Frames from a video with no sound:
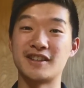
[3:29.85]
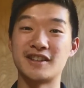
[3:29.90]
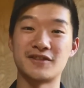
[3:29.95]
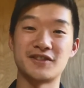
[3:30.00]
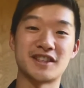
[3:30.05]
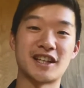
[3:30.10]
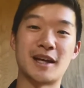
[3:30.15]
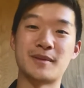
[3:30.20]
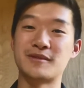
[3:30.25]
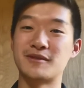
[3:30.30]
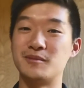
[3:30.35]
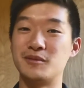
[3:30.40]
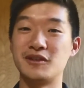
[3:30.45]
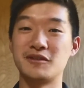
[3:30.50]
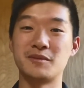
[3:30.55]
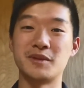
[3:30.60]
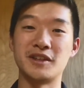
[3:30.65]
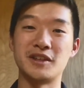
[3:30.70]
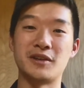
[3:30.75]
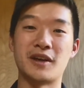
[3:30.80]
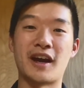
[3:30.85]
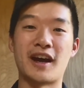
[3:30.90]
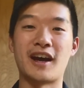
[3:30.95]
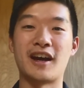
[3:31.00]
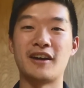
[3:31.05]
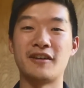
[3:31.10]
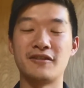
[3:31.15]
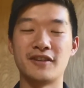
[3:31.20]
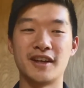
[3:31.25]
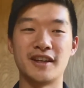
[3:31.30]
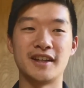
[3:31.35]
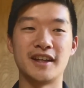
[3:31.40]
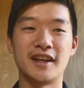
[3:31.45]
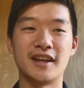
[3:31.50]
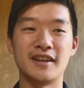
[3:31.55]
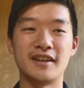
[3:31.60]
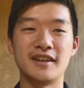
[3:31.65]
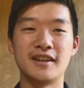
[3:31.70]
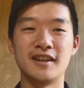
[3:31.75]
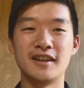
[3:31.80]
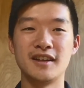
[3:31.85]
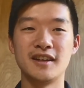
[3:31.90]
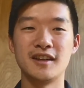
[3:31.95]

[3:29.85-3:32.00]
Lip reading: different types of movement you have and then